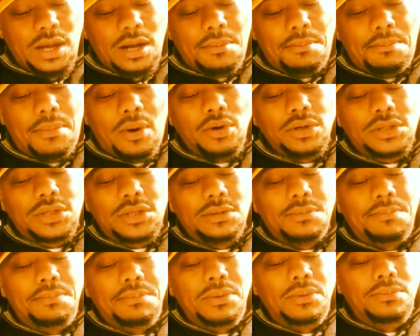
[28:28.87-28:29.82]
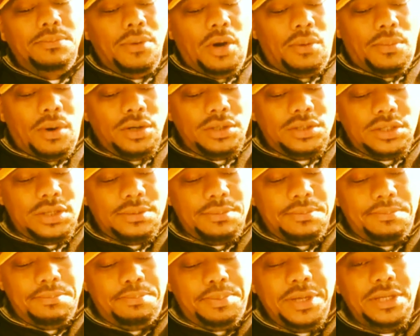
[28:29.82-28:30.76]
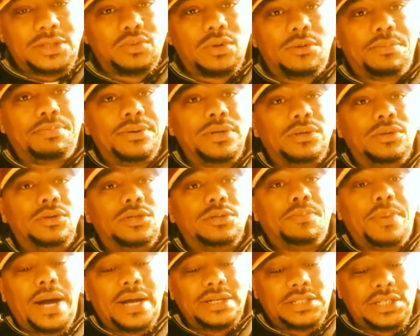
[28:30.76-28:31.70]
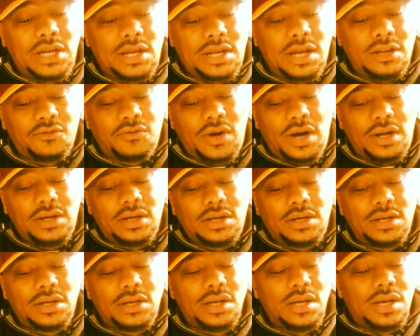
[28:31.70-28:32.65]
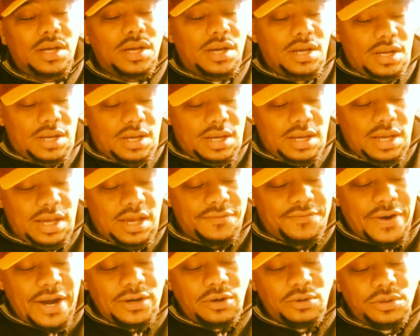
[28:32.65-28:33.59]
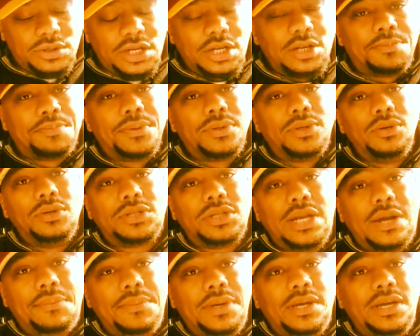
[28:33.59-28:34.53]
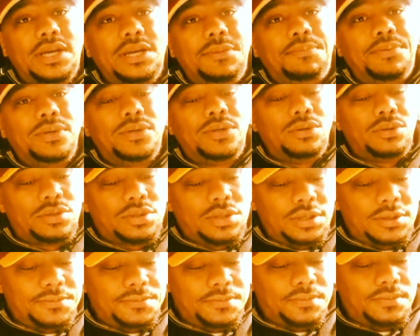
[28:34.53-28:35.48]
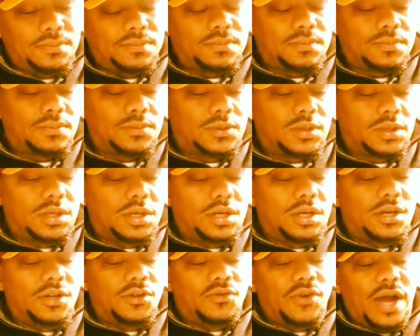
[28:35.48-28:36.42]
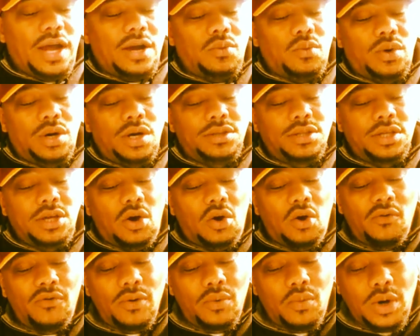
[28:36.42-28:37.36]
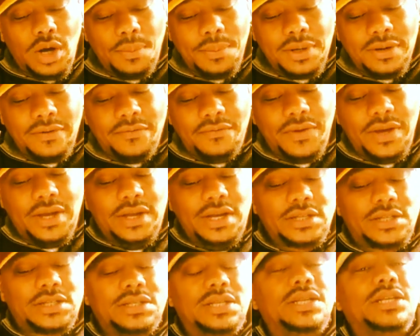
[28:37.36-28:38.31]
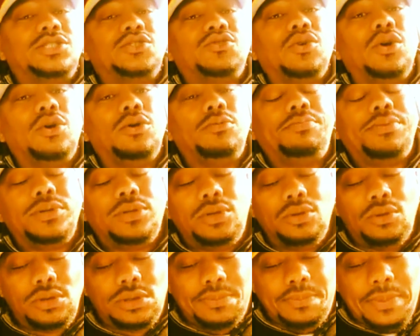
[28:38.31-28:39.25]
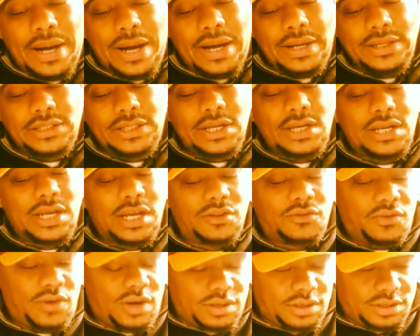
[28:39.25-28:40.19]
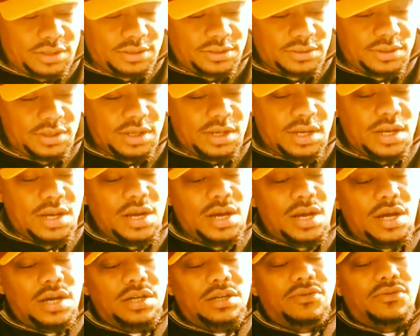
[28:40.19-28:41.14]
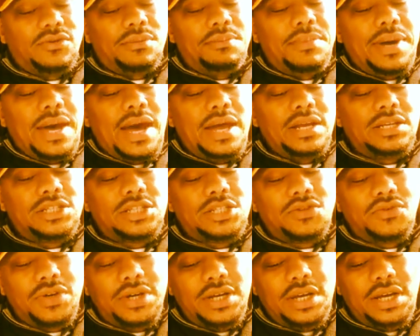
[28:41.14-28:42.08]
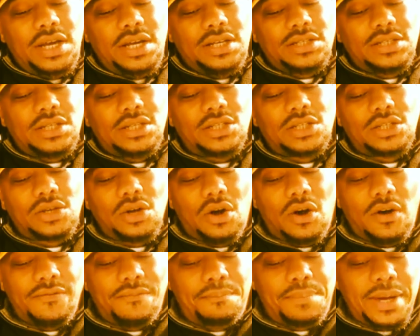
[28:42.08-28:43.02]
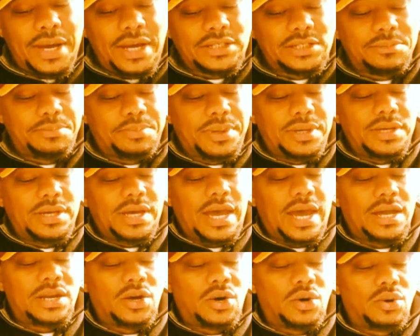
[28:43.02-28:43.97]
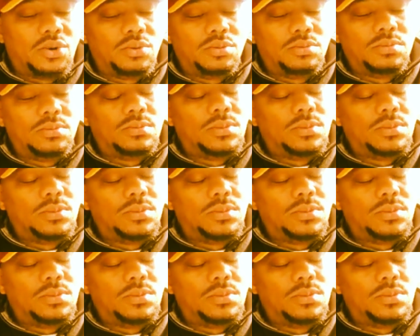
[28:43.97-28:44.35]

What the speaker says: Most of the beats were produced by J Electronica. If I don't say the producer, that means he produced it. Track 1, The Overwhelming Event. It's an intro produced by J Electronica. Dramatic strings and soft bass and piano.